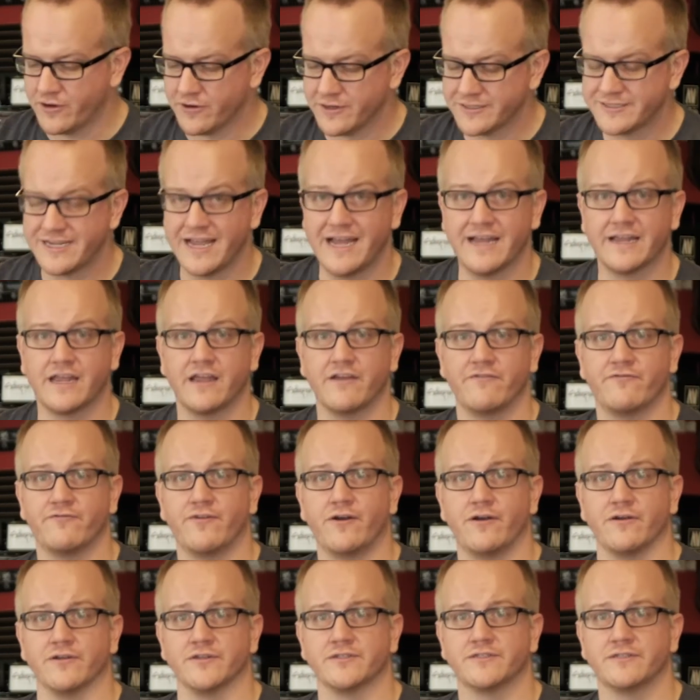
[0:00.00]
you're attacking
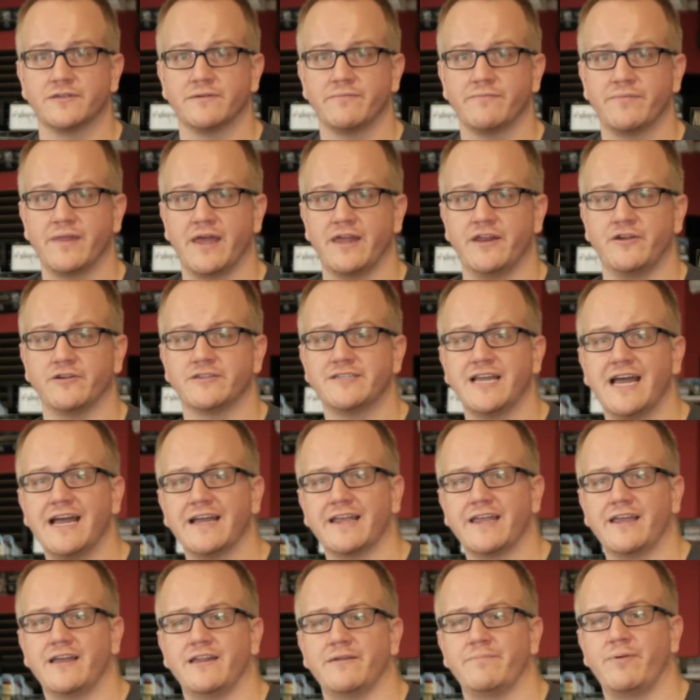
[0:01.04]
first, and you're
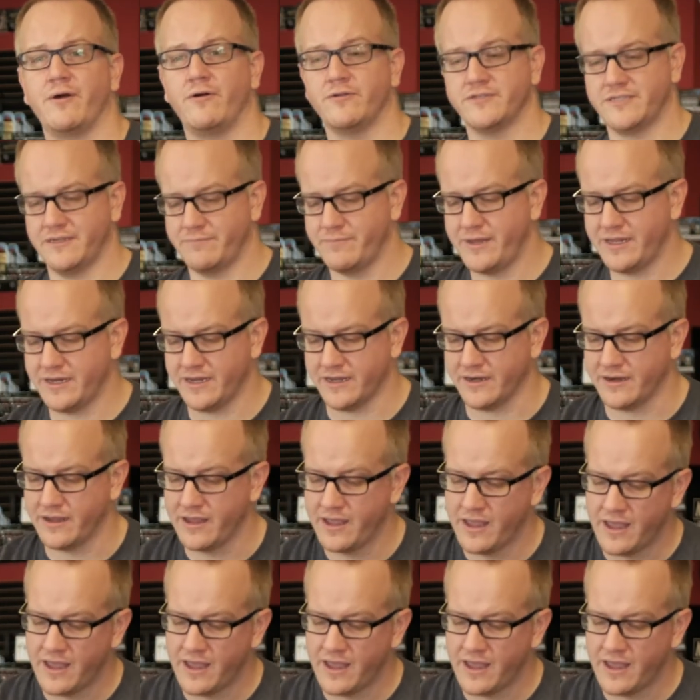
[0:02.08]
attacking an opposing minion,